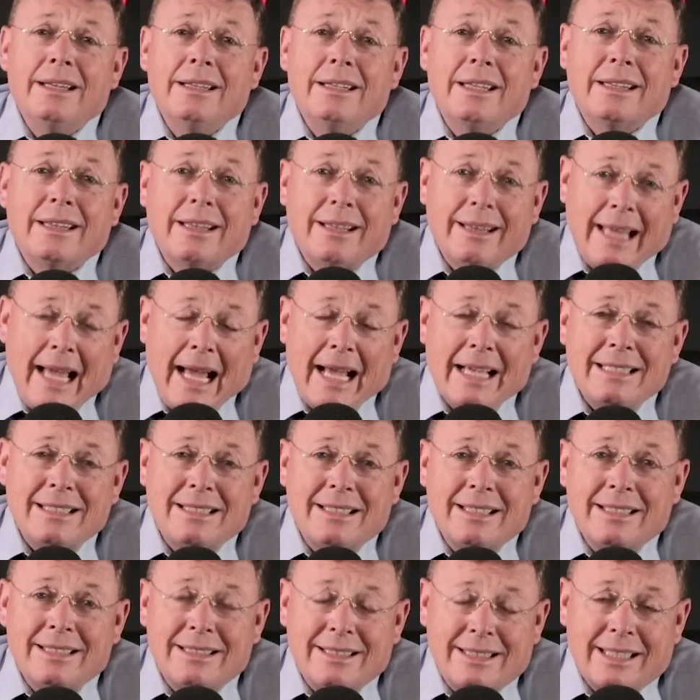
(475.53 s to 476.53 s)
that the
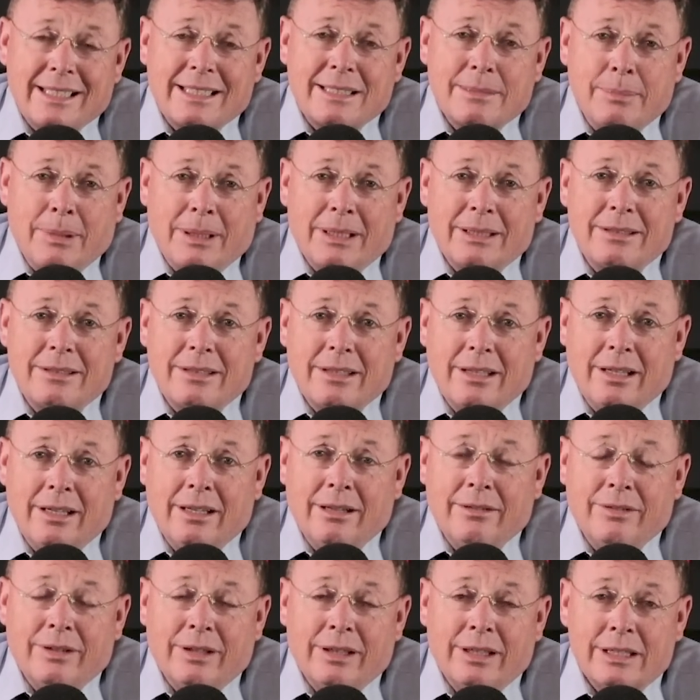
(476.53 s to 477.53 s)
last 6 months
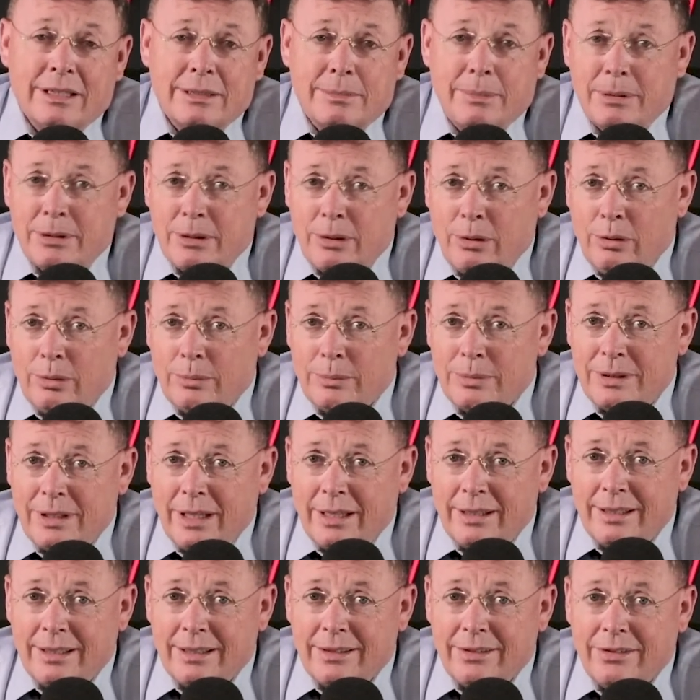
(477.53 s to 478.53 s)
of Elizabeth Holmes'
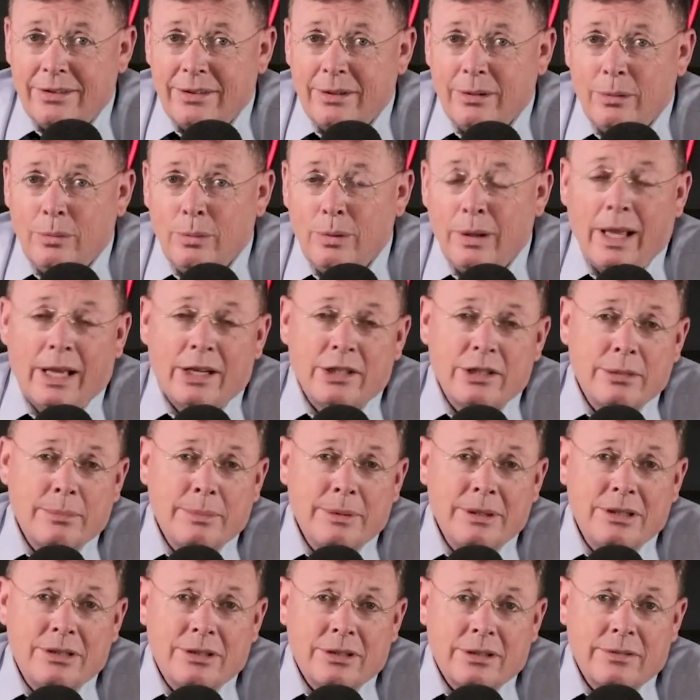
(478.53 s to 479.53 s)
sentence will actually
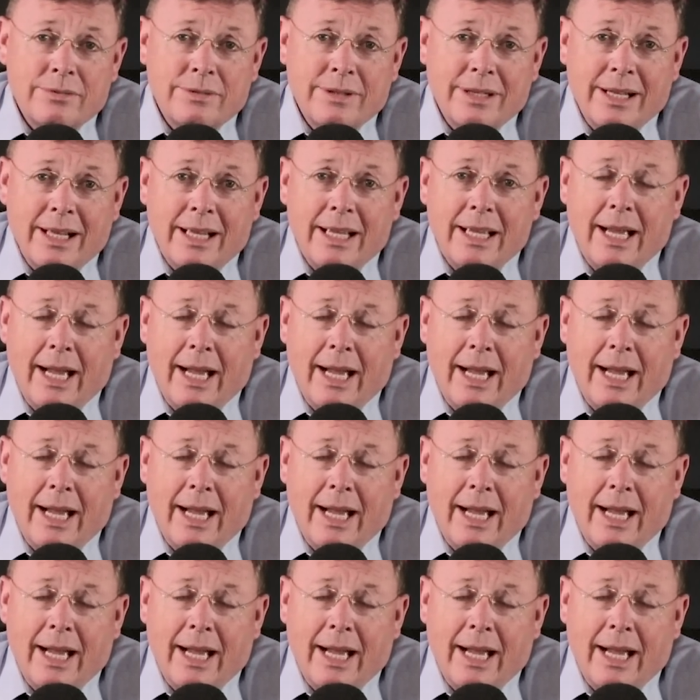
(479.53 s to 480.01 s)
be served in a